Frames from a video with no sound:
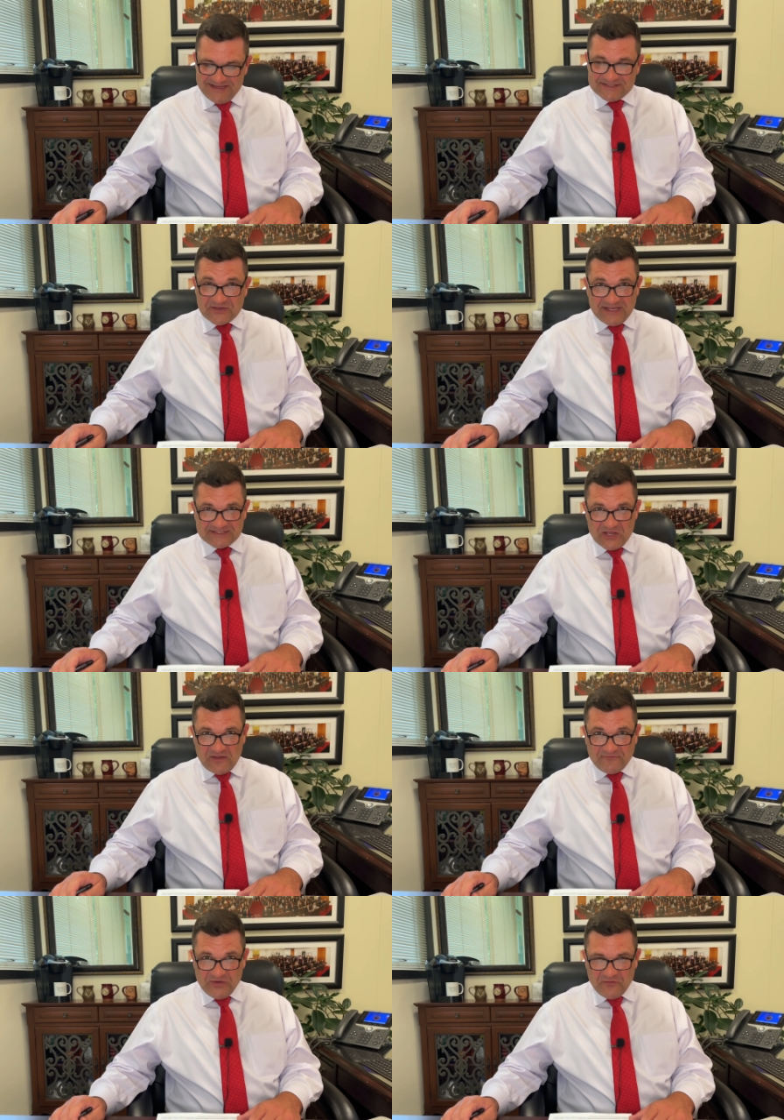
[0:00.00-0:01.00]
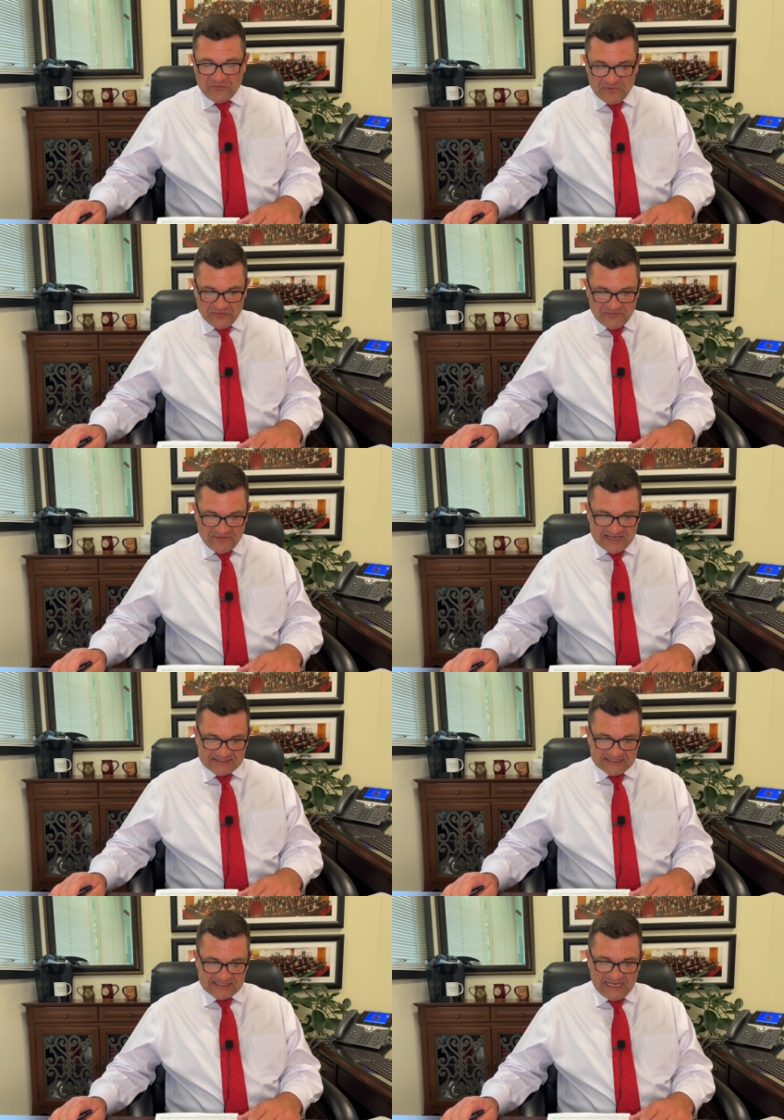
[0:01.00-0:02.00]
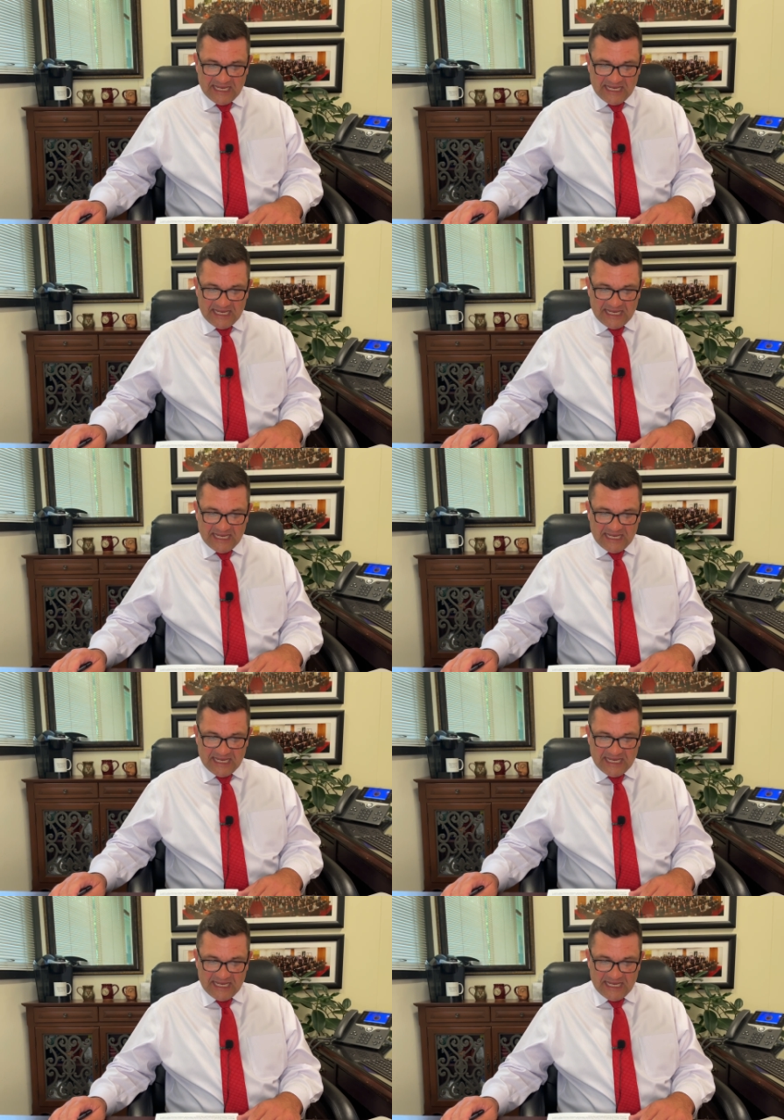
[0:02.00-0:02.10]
so I saw a few familiar faces,